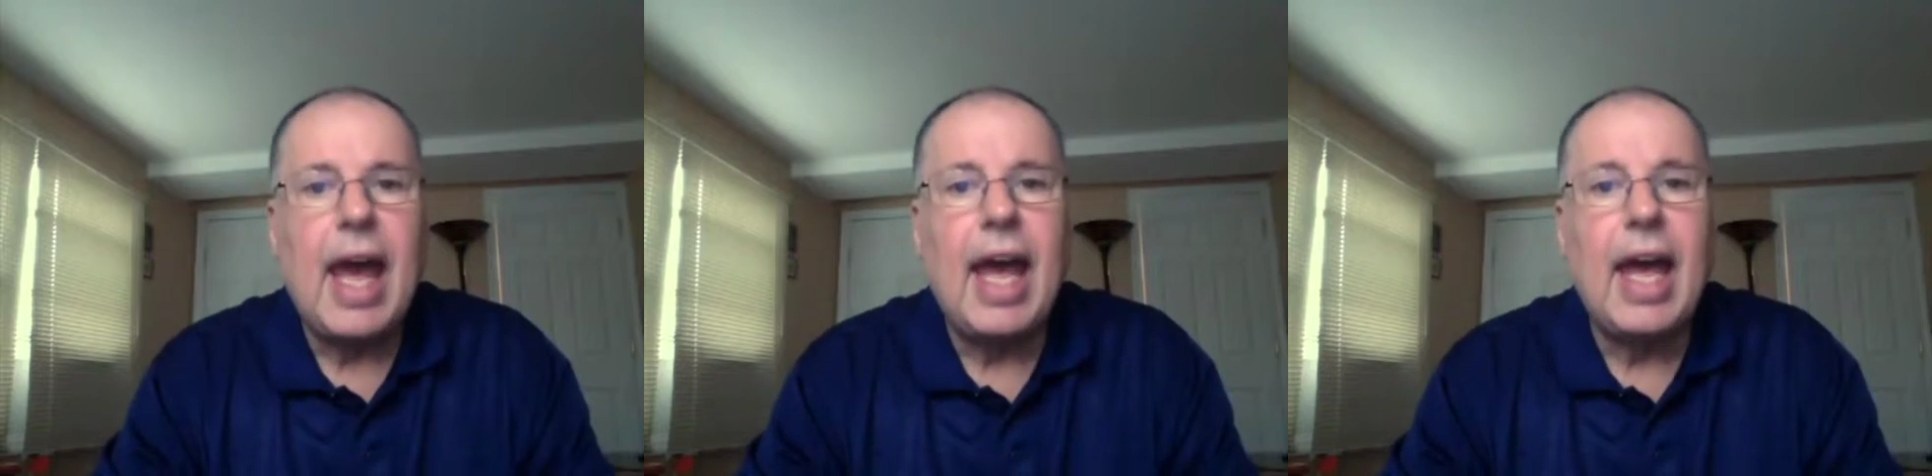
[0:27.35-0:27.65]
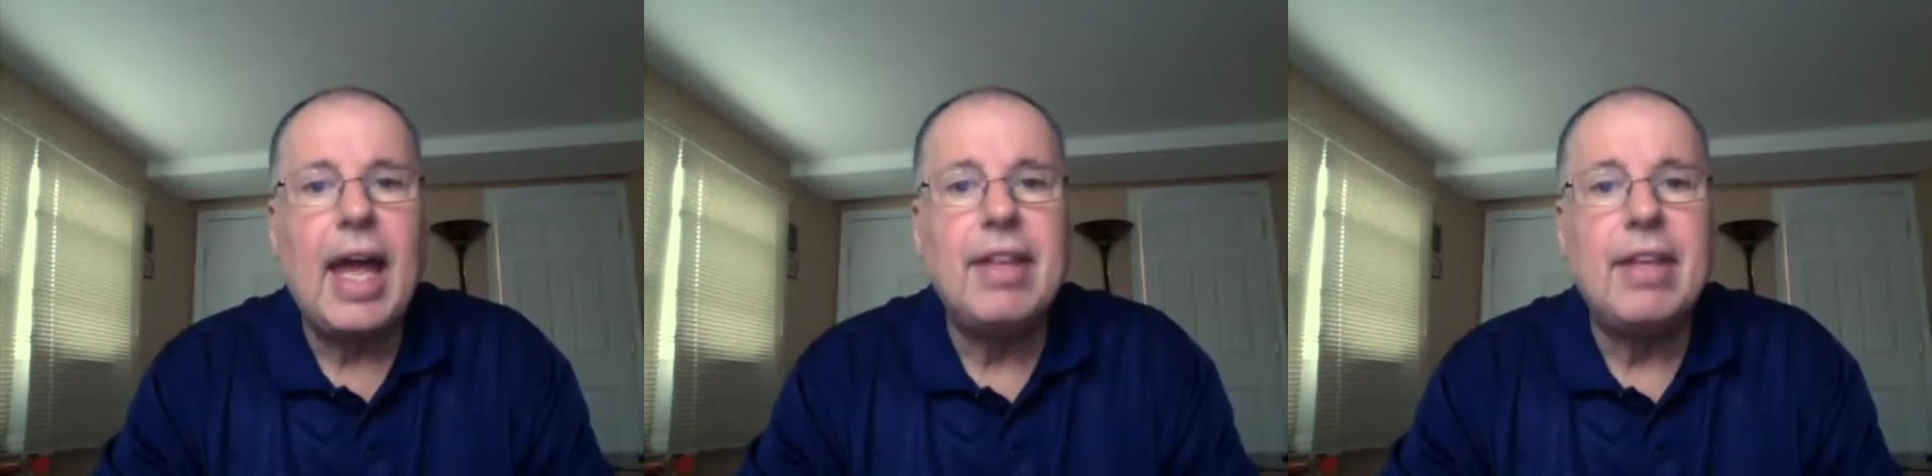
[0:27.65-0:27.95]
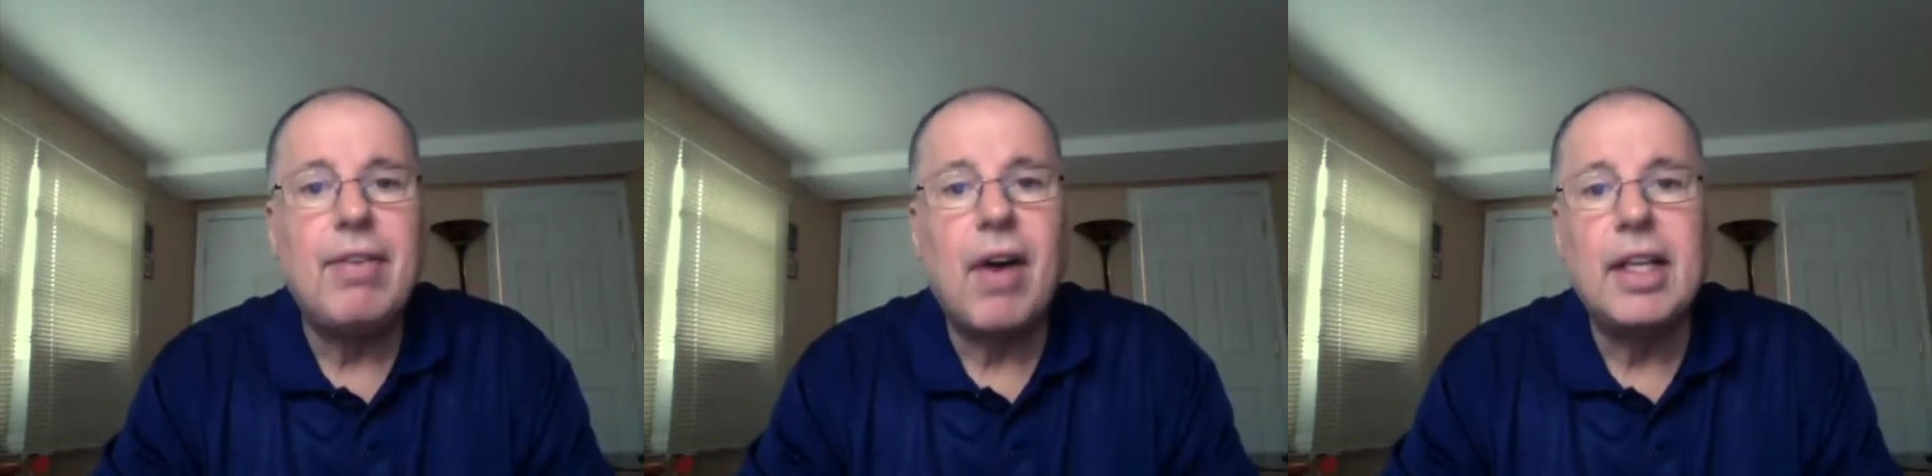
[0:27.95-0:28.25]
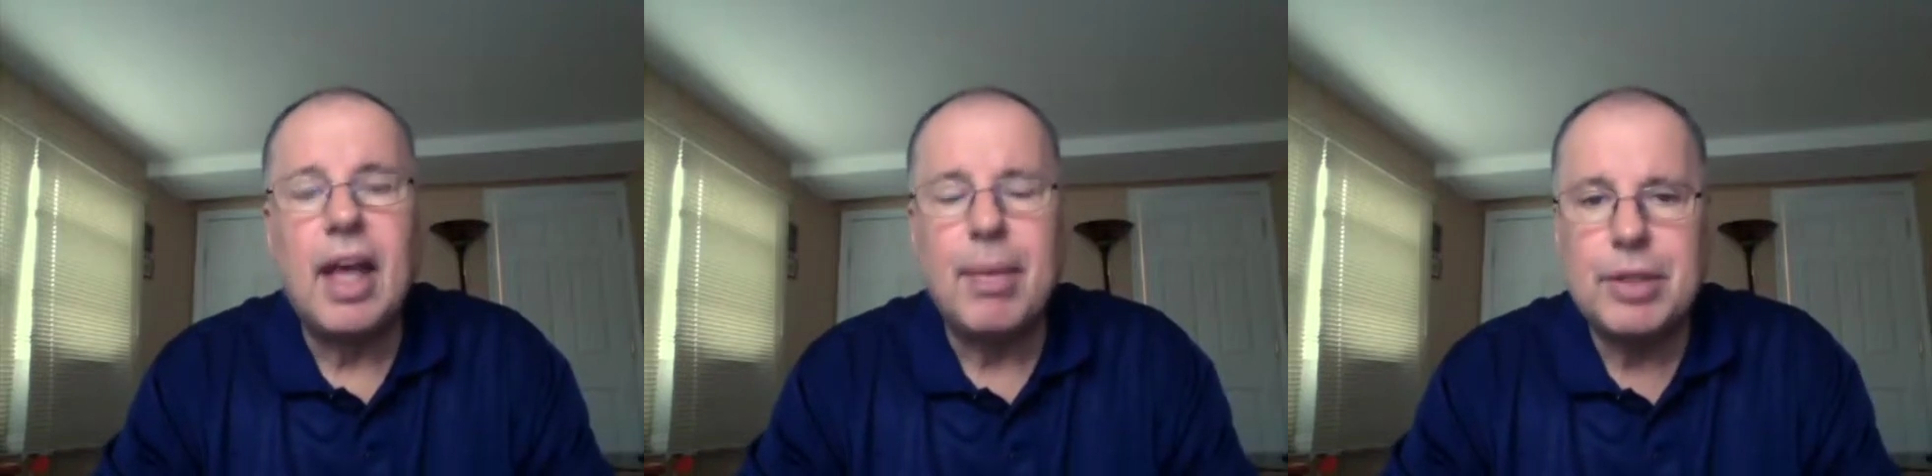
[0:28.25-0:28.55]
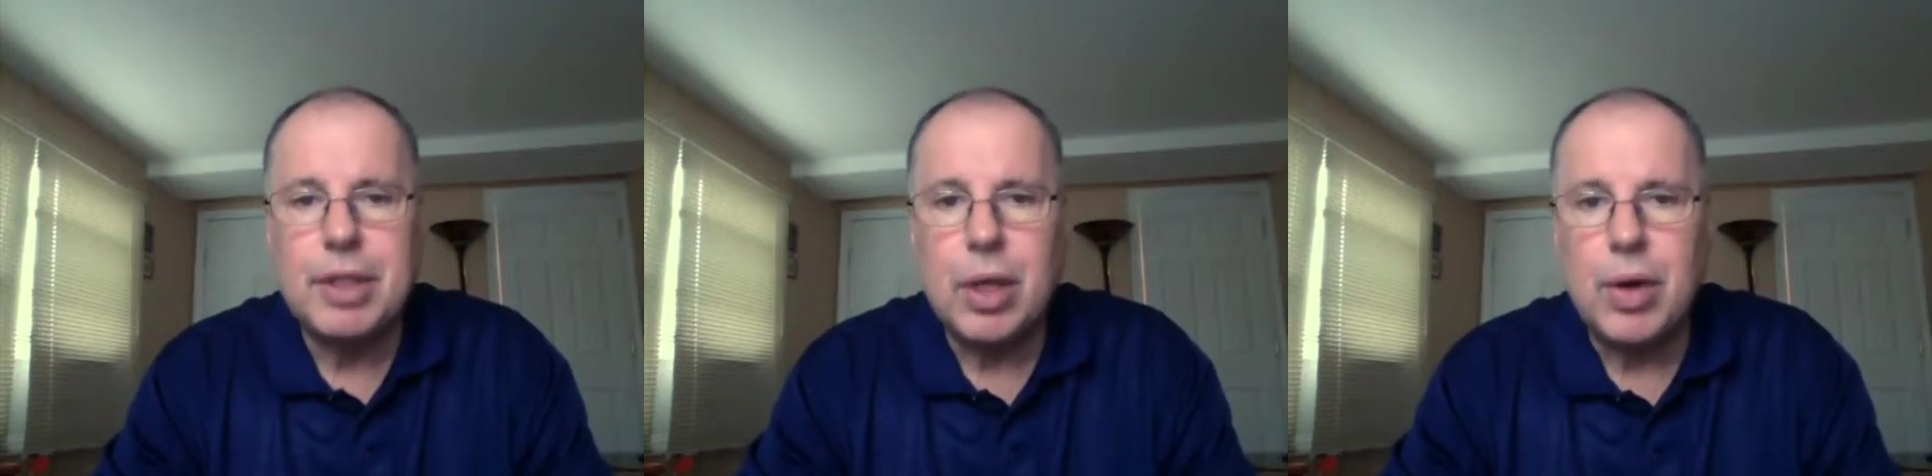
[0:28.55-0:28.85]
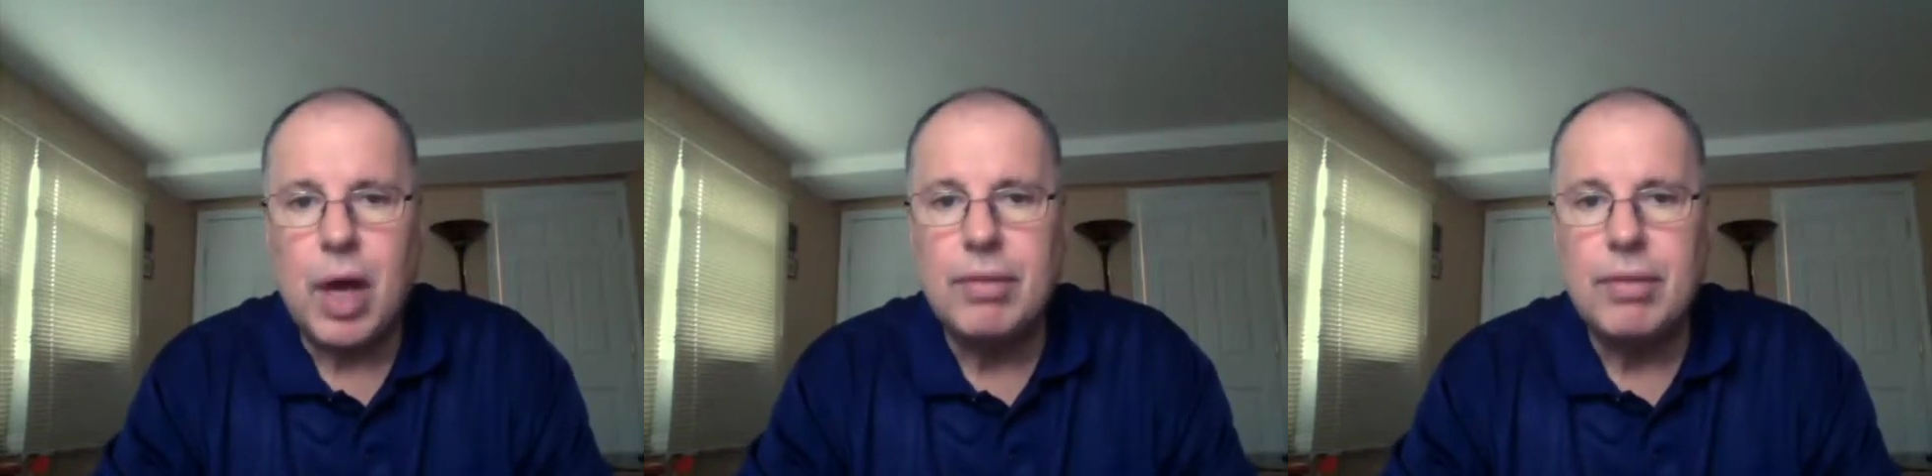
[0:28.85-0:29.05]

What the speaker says: And the final episode